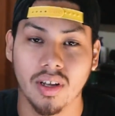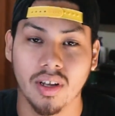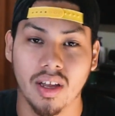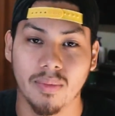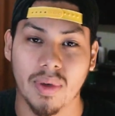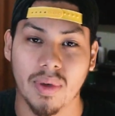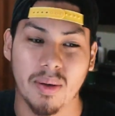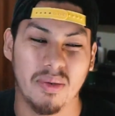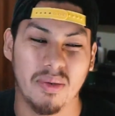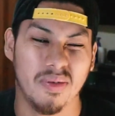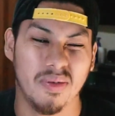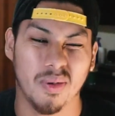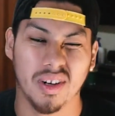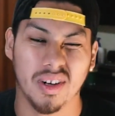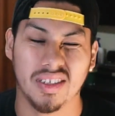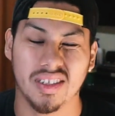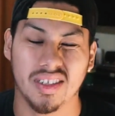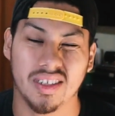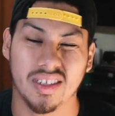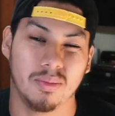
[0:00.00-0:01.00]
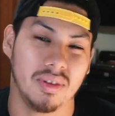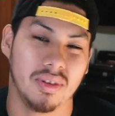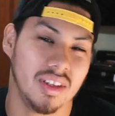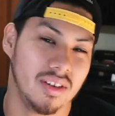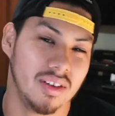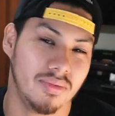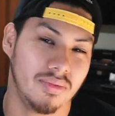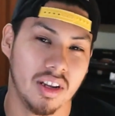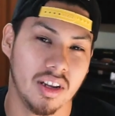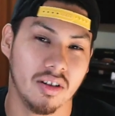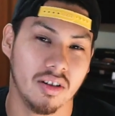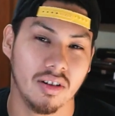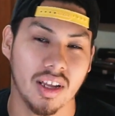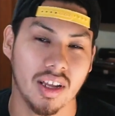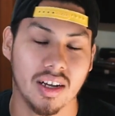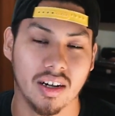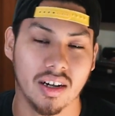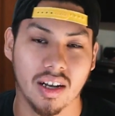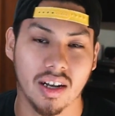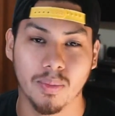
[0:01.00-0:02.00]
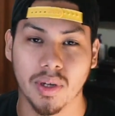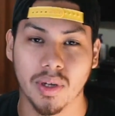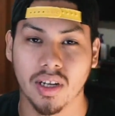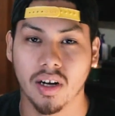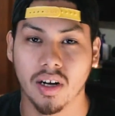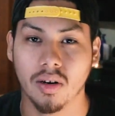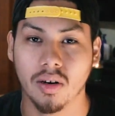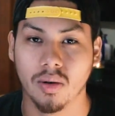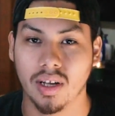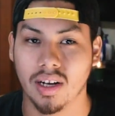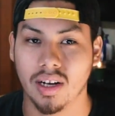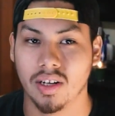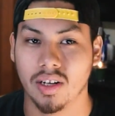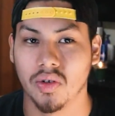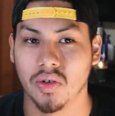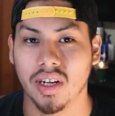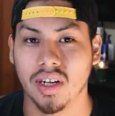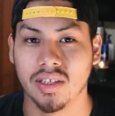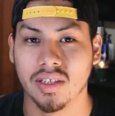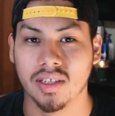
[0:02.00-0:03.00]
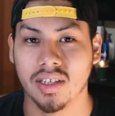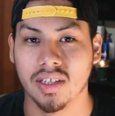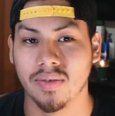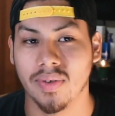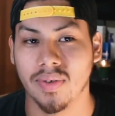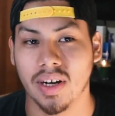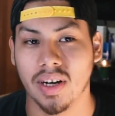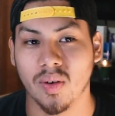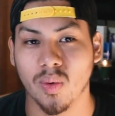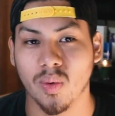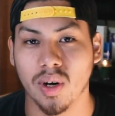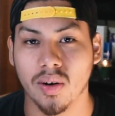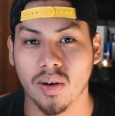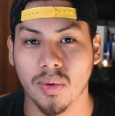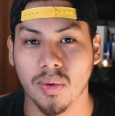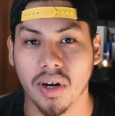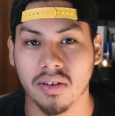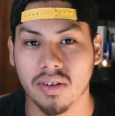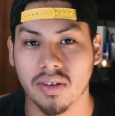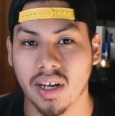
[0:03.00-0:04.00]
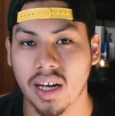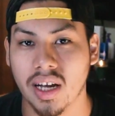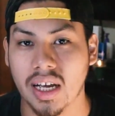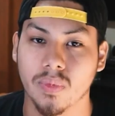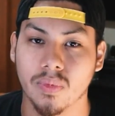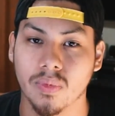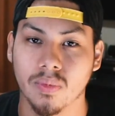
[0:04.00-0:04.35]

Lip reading: Maybe if you want to see something in a video later, let me know, and I'll try to see if I can work around that.